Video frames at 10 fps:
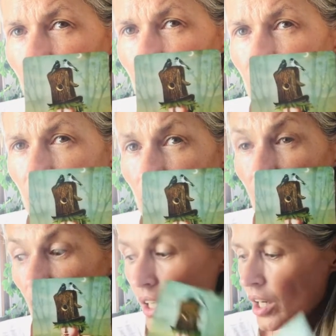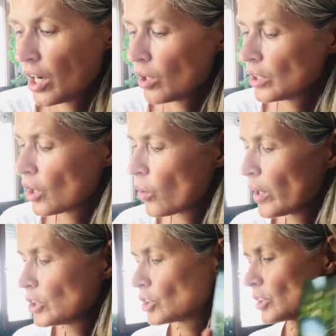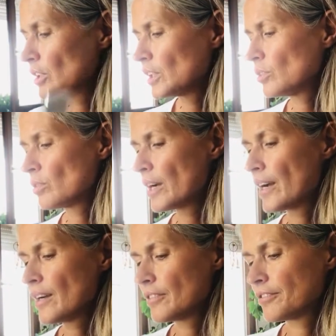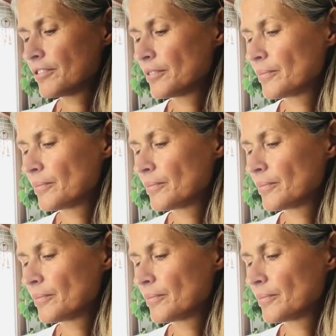This is the question that you have.